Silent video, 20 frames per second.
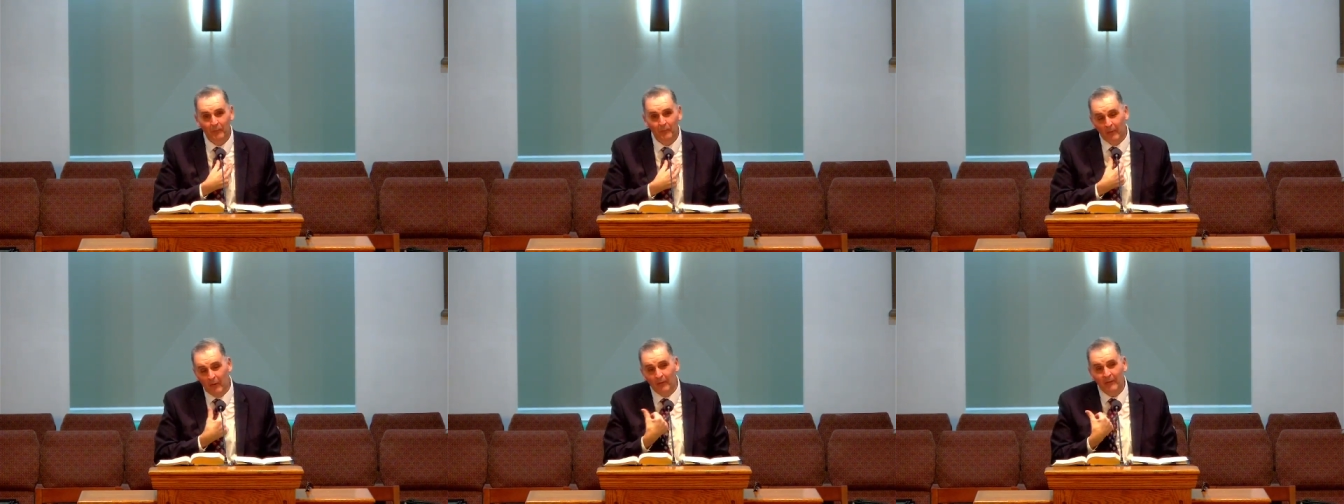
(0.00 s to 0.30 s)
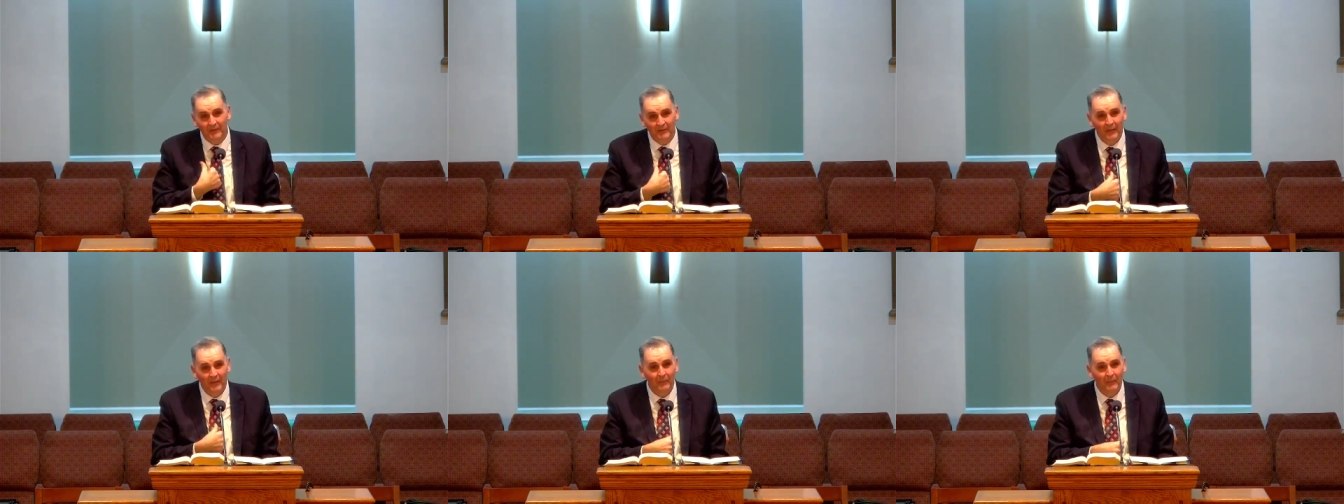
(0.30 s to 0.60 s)

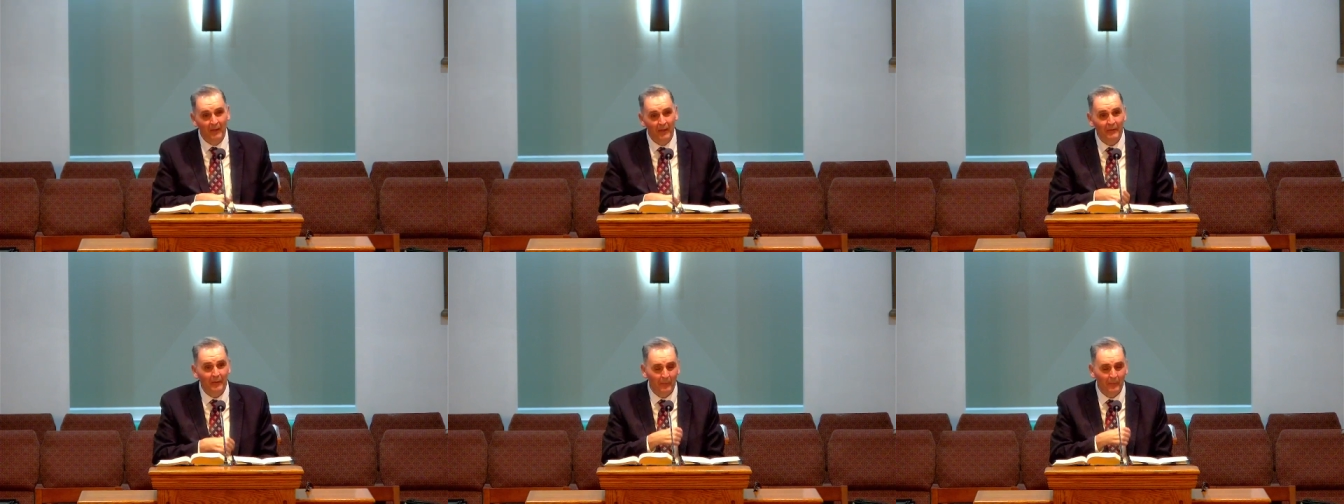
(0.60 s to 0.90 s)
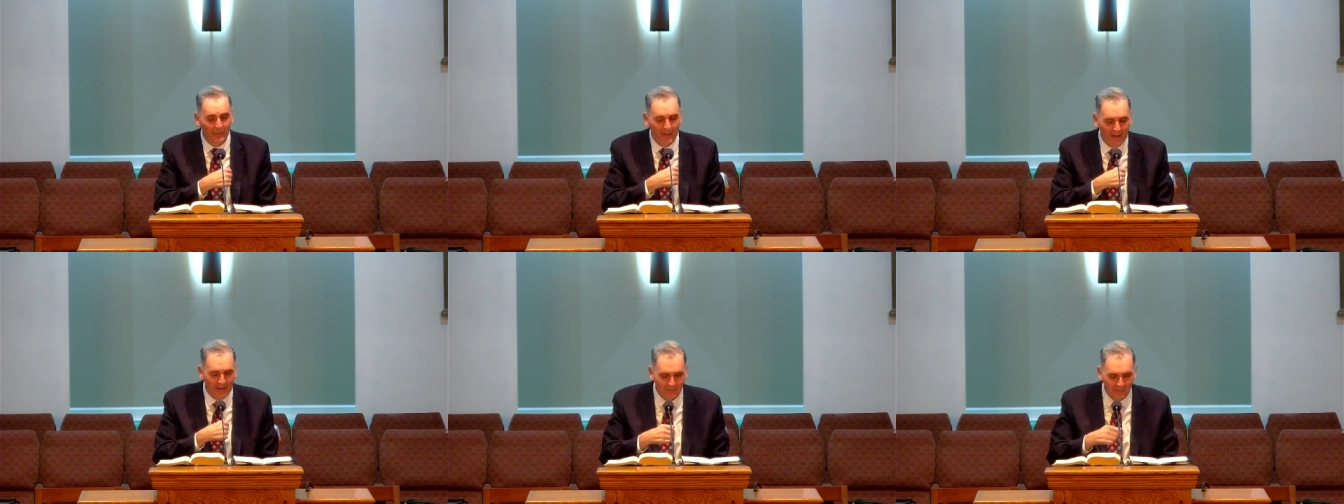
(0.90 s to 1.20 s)
Barney's on my
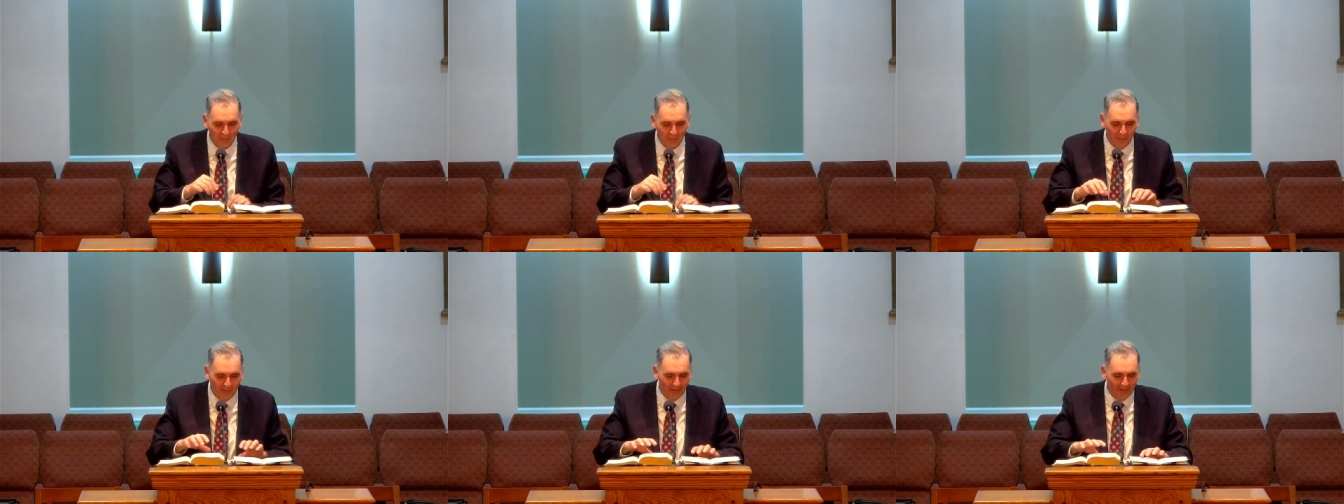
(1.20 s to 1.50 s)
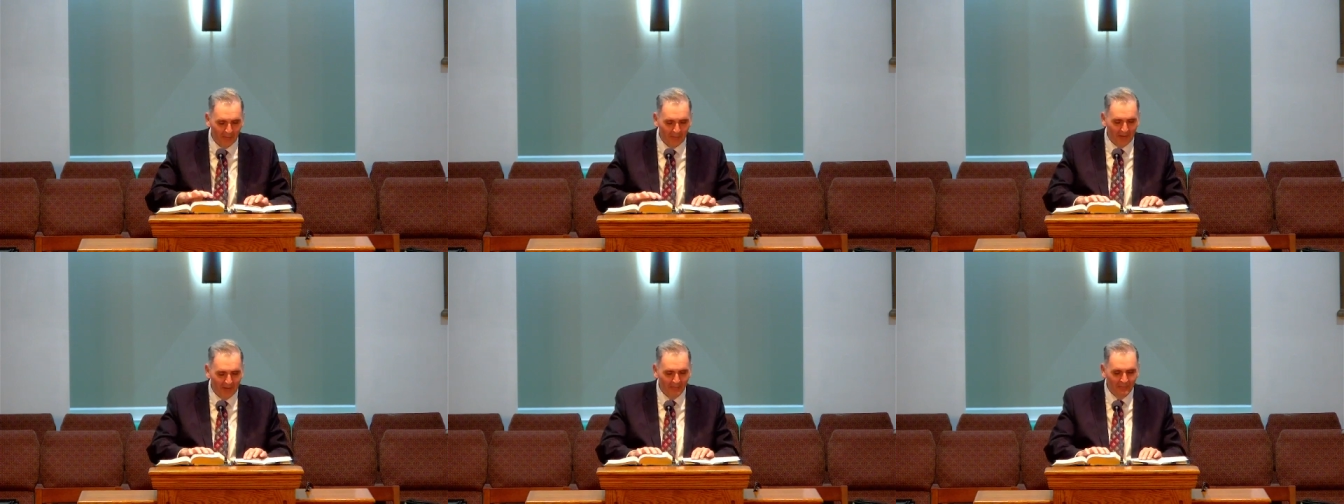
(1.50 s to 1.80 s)
underpants. But
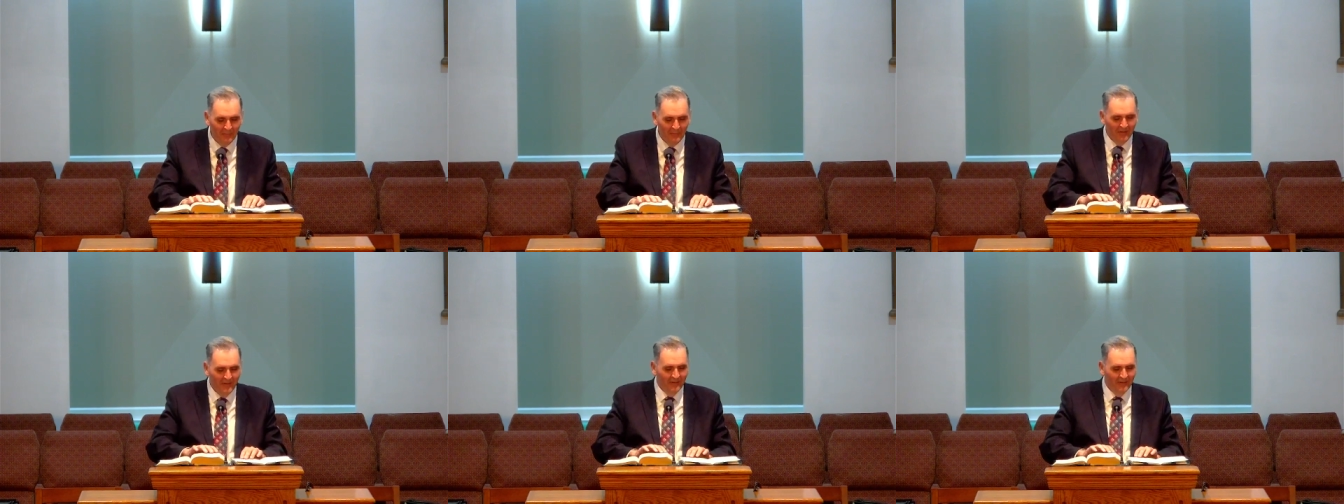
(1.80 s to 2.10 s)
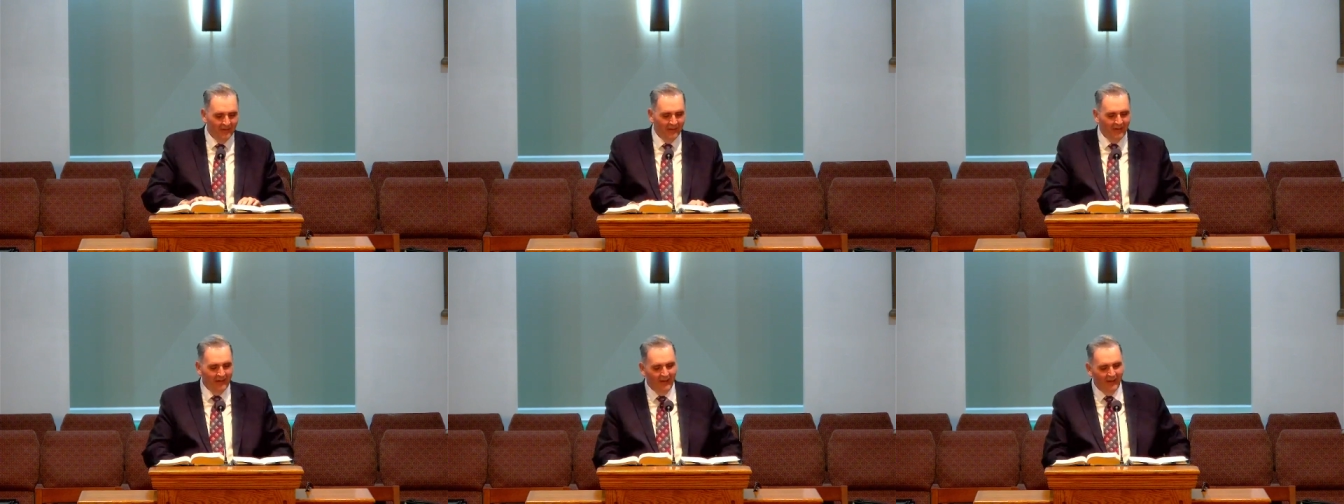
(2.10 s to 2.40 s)
anyway.
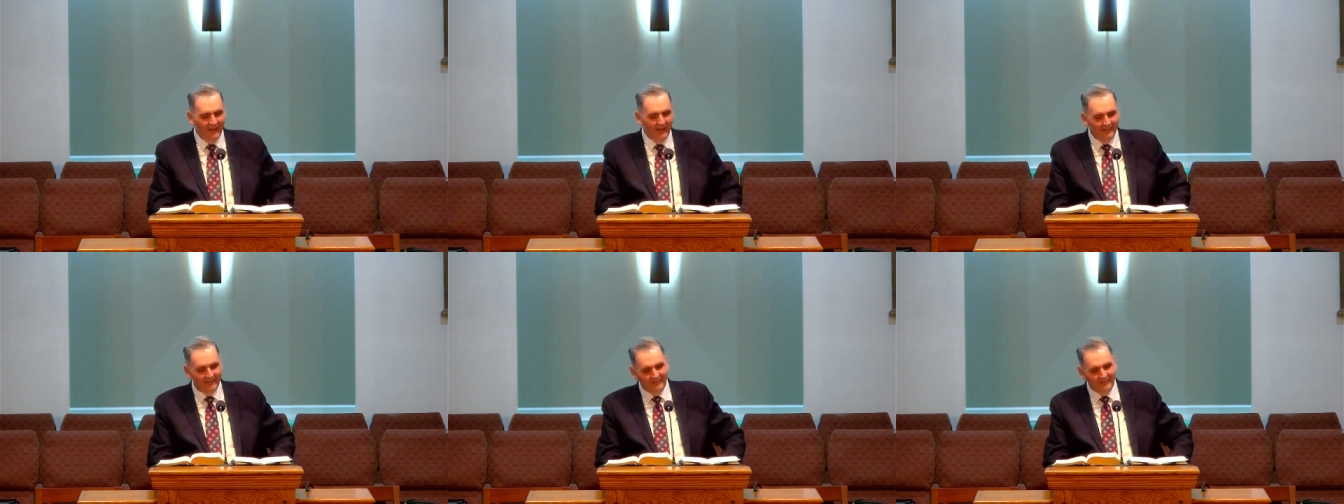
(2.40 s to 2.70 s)
Uh,